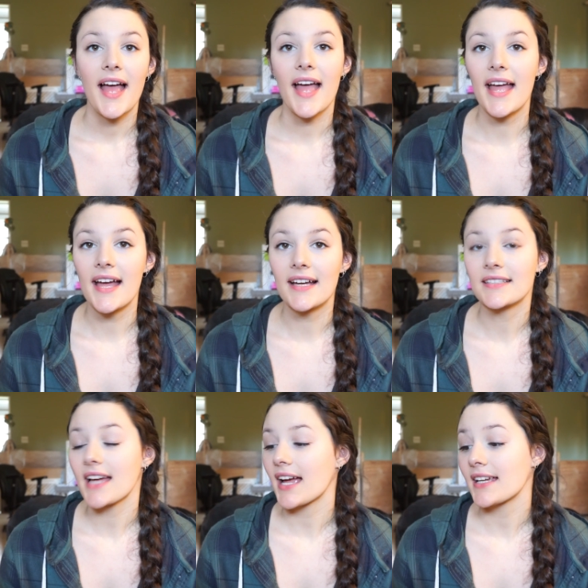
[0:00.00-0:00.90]

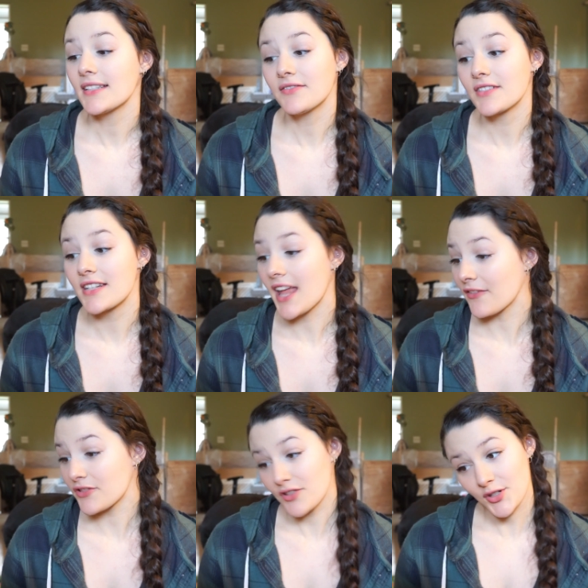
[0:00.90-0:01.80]
And I've
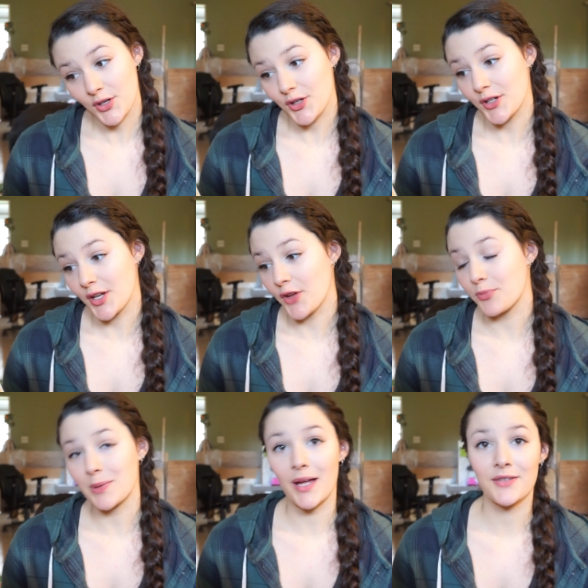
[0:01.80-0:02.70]
never heard of
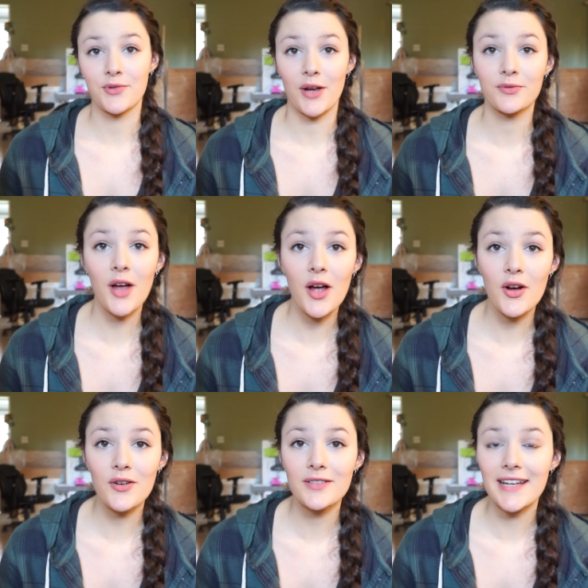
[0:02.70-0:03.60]
Blood Red
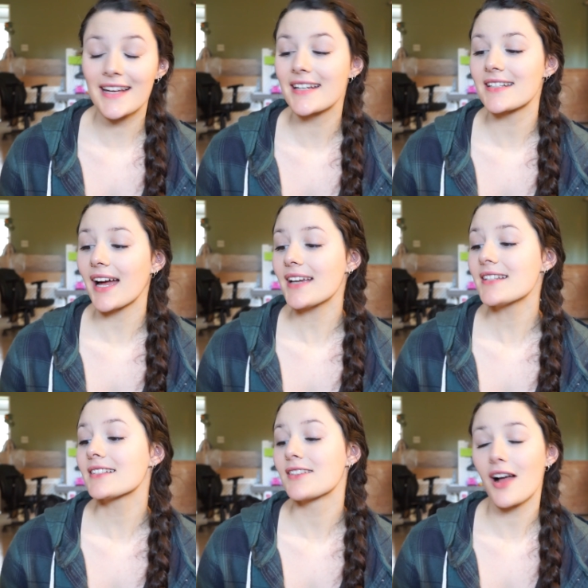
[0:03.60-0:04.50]
Road and I
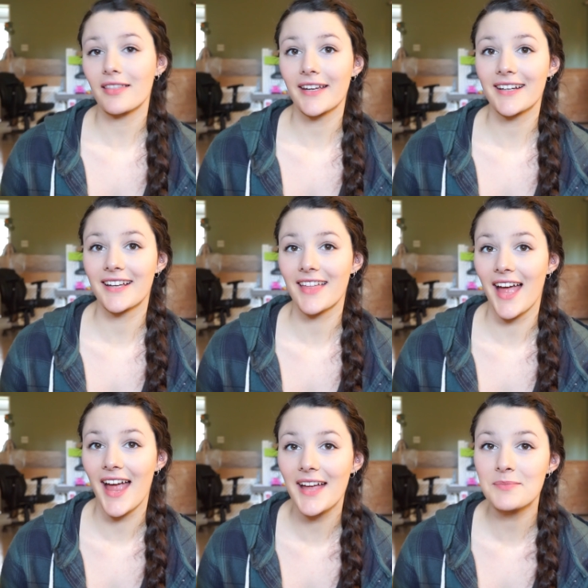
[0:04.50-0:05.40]
did not like The
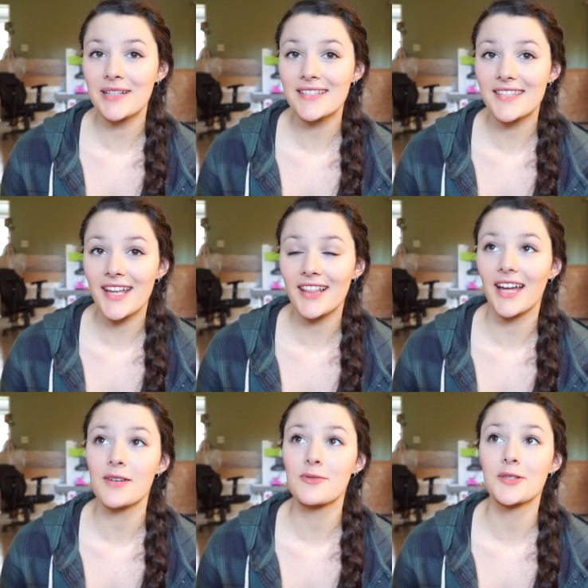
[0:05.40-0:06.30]
Handmaid's Tale.
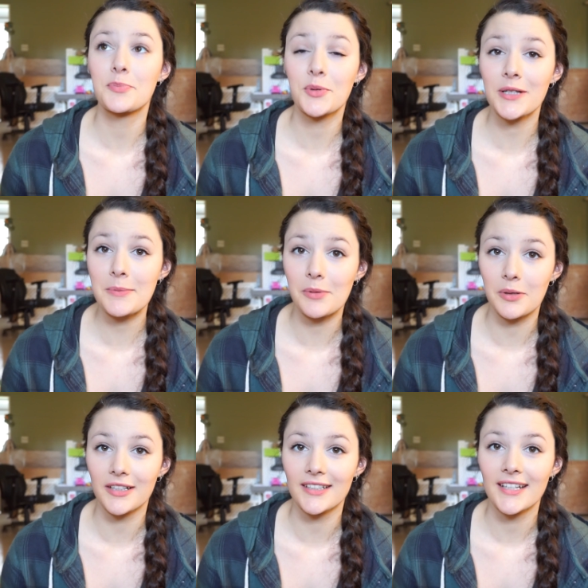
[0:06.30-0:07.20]
I was pretty
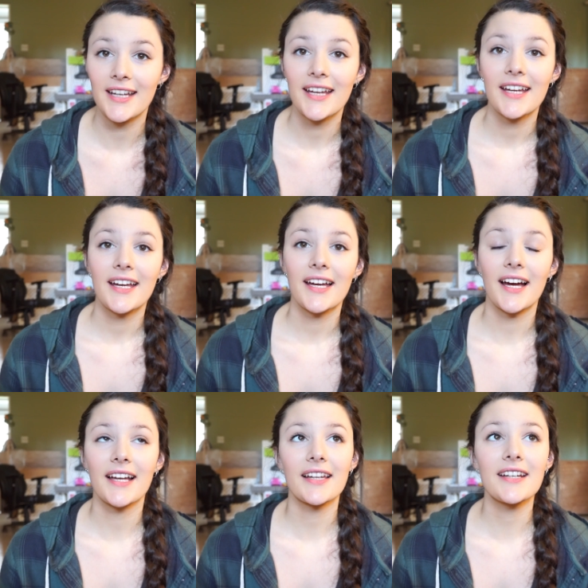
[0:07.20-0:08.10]
bored.
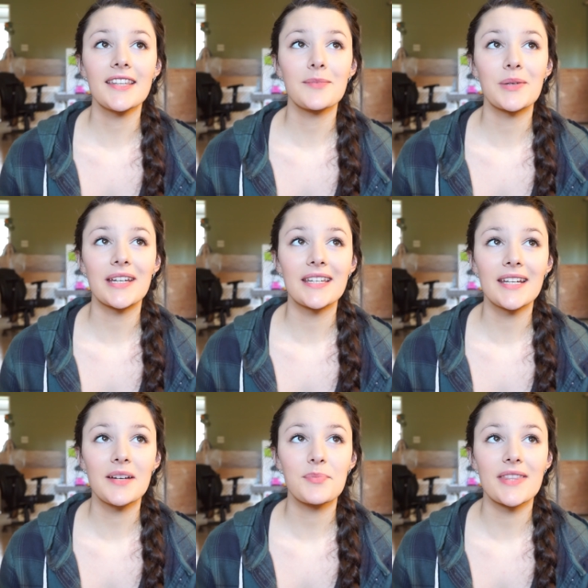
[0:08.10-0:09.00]
I liked the
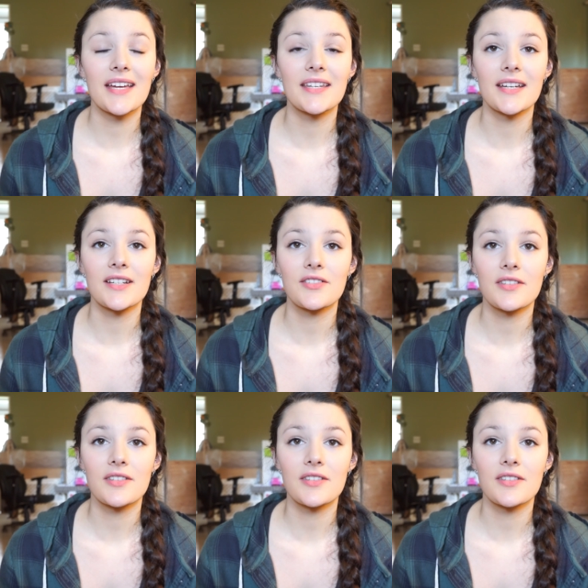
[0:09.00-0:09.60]
beginning, but then I